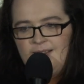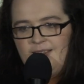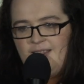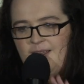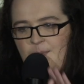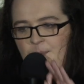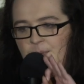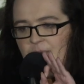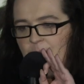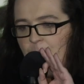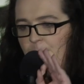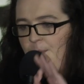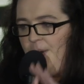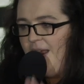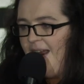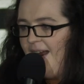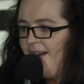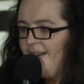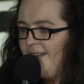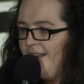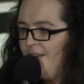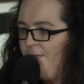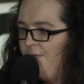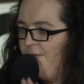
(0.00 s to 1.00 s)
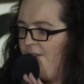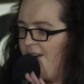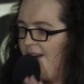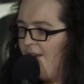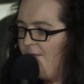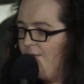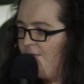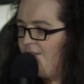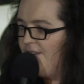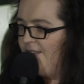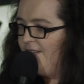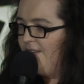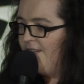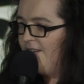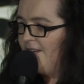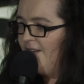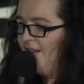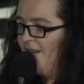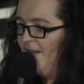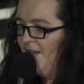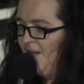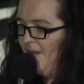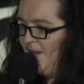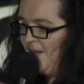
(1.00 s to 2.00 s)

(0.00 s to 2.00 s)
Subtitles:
They prepare you for everything